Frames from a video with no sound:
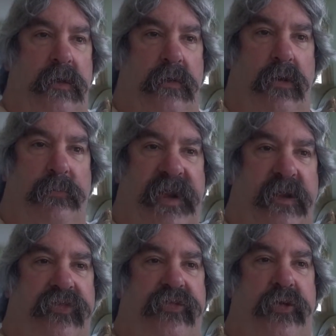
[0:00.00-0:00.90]
Will be
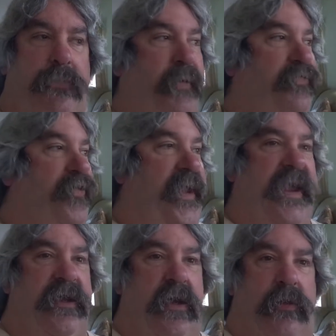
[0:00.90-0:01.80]
a super
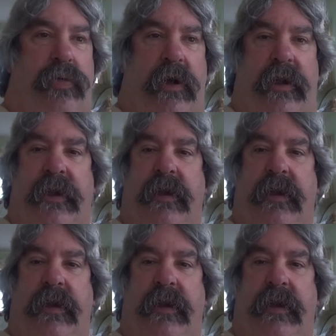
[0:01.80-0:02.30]
D good one.